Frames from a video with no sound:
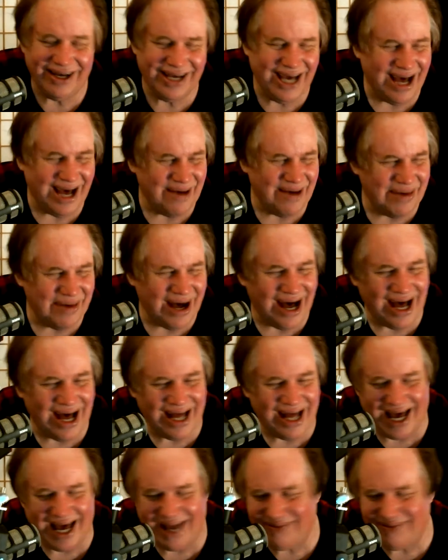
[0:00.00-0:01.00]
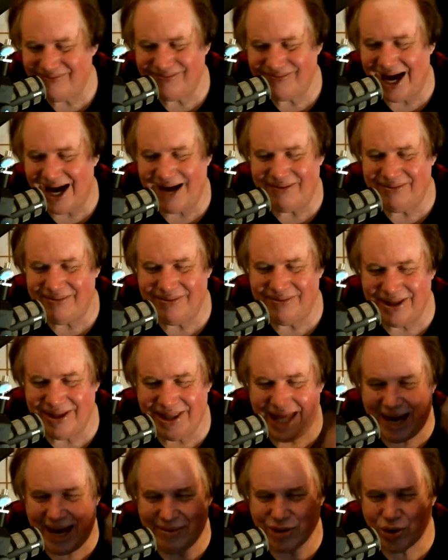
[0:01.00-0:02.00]
come on, I
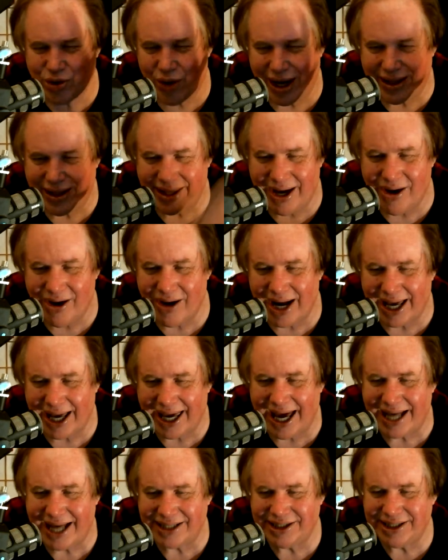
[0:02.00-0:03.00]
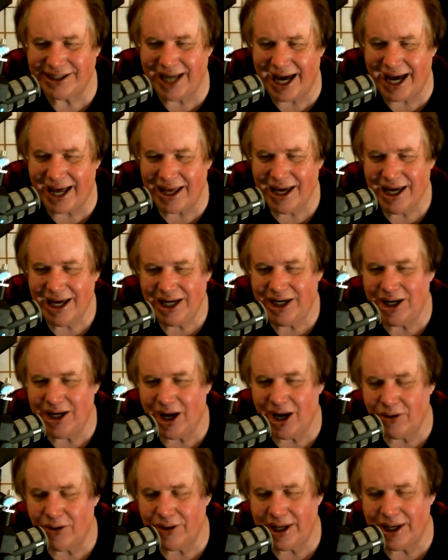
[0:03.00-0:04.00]
name's right there and I can't say it. You
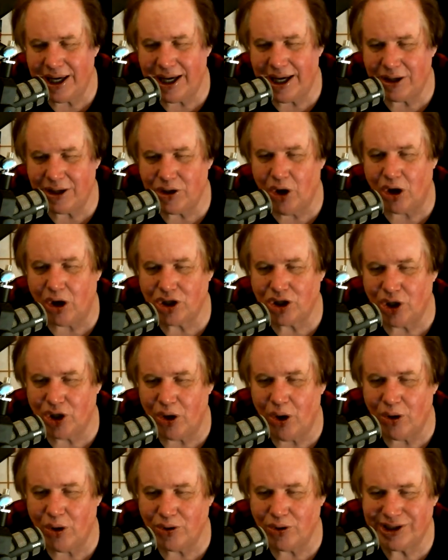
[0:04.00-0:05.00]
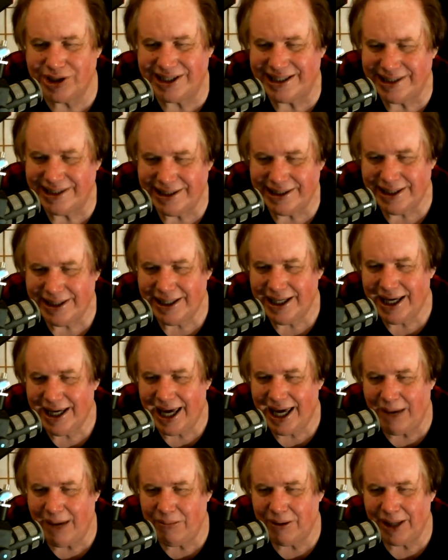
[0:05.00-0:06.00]
know, the talk show host,
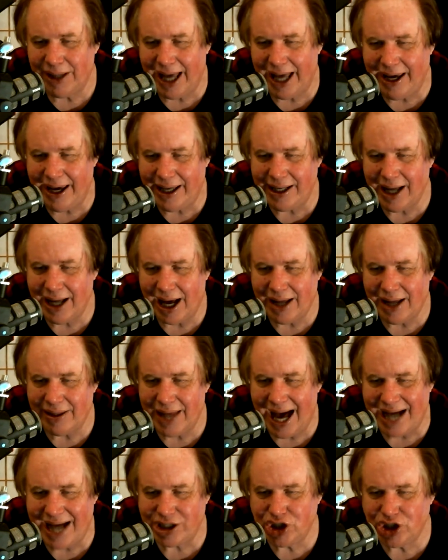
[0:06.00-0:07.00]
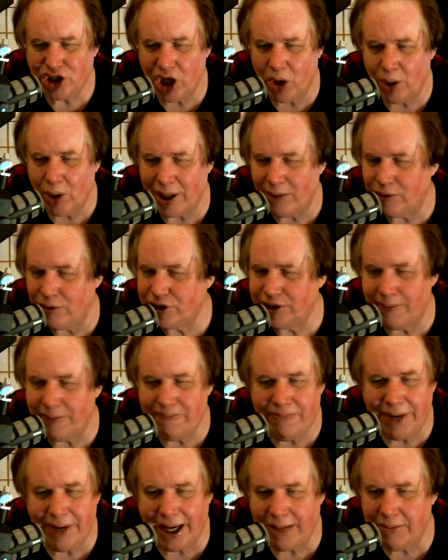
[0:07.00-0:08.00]
he played on that show and it was a
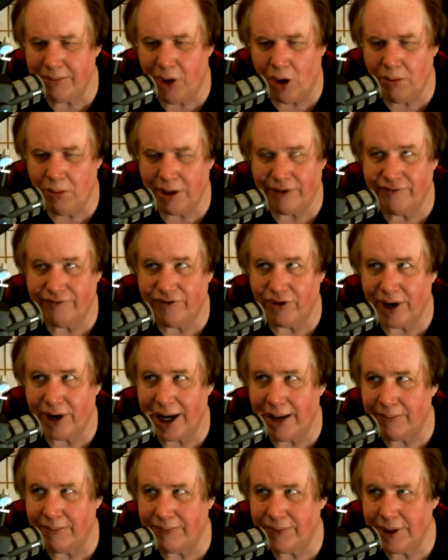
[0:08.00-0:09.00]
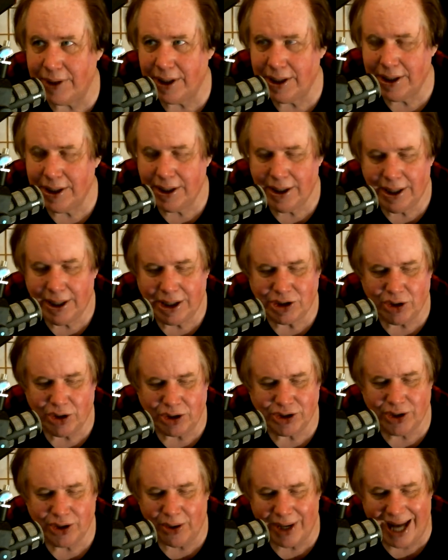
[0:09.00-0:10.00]
big moment for him. He's
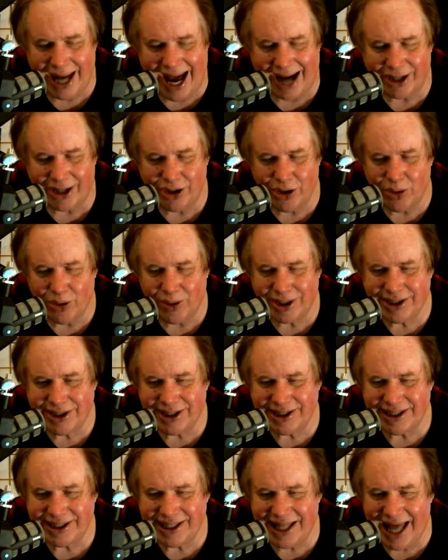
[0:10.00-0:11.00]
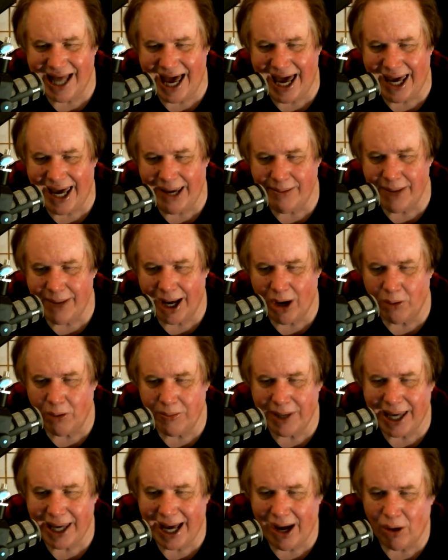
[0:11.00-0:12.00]
also an actor. What's his name? Help
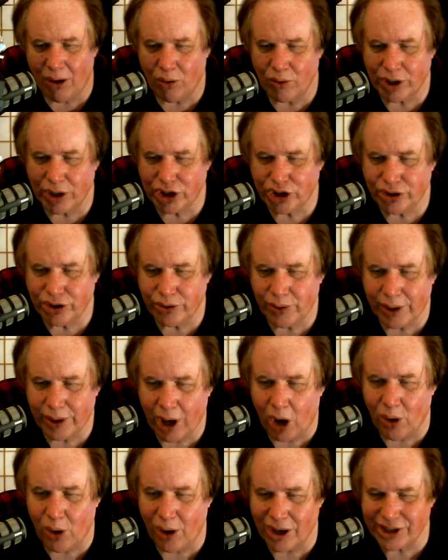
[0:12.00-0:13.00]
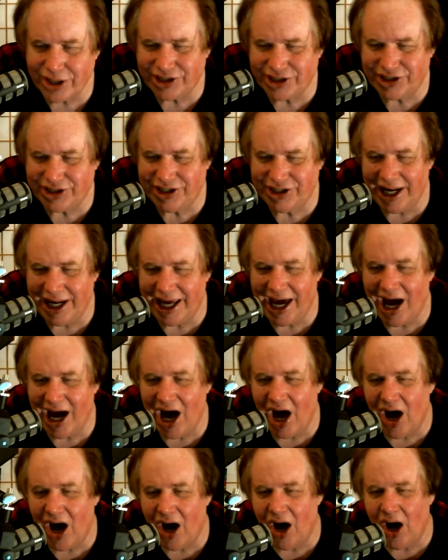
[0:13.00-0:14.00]
me out, Richard. Oh,
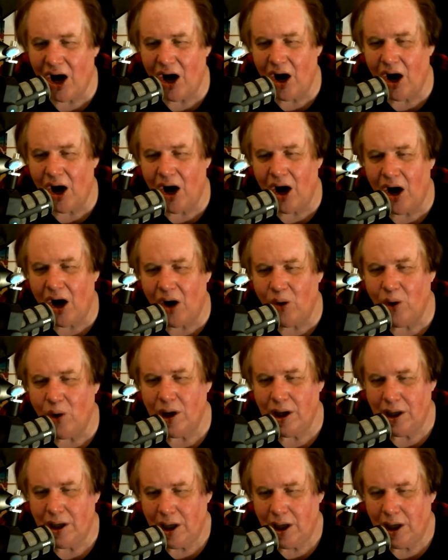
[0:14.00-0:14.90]
Arsenio.